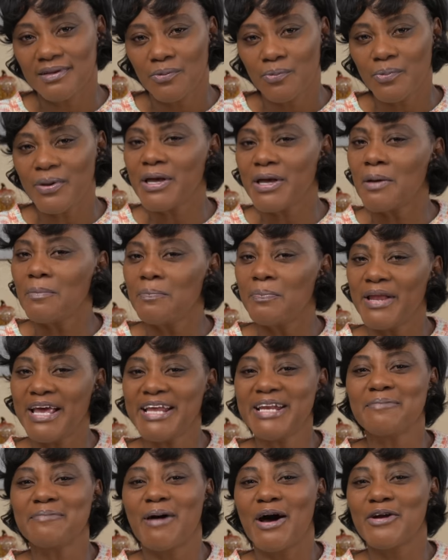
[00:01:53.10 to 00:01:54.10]
We
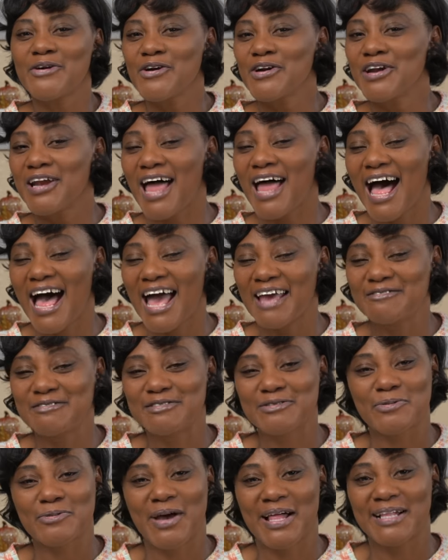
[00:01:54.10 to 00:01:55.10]
complain about our
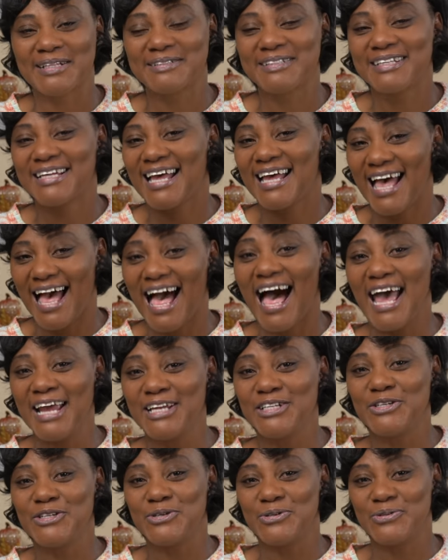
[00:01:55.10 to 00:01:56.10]
lives. Well, I
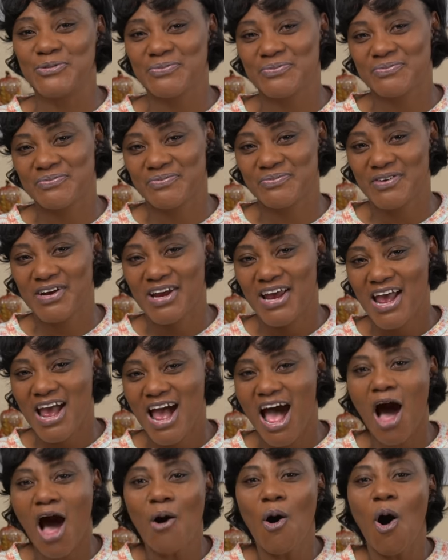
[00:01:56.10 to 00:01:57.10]
do,
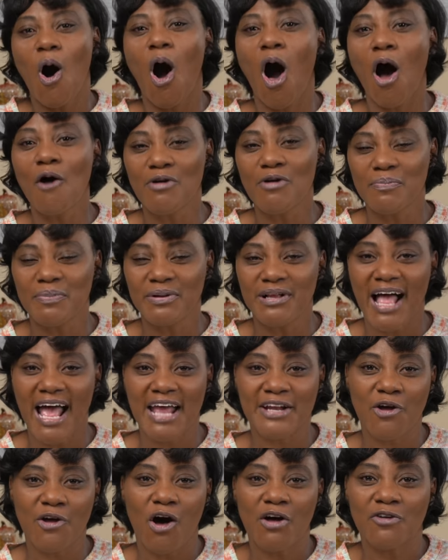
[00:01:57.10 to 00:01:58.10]
how horrible
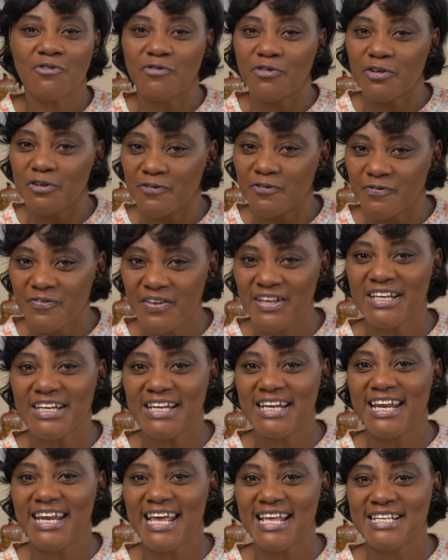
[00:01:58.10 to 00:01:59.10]
and unfulfilling
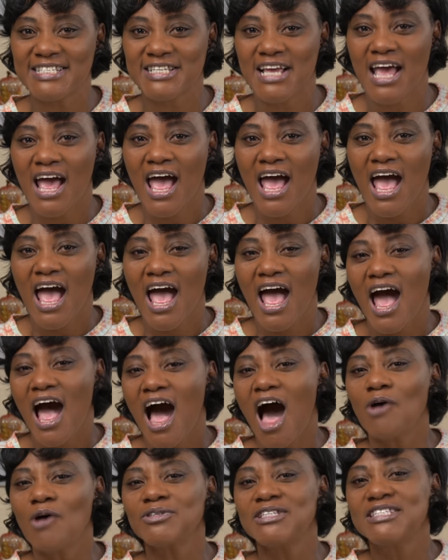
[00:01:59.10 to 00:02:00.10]
it is,
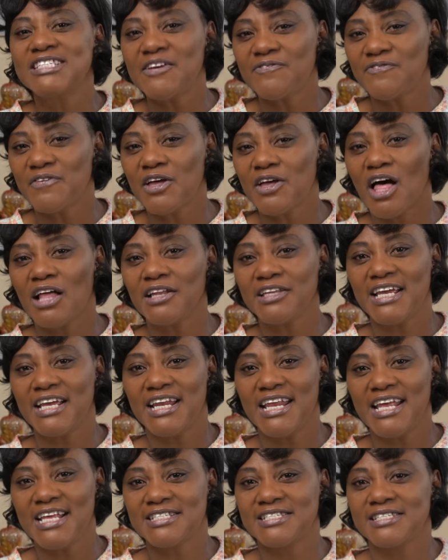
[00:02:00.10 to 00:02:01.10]
how difficult it
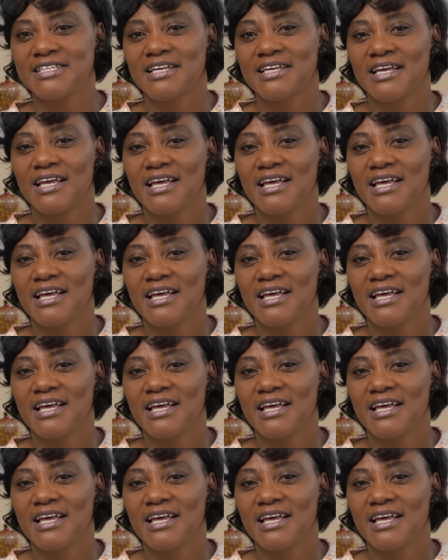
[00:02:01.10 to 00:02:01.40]
is.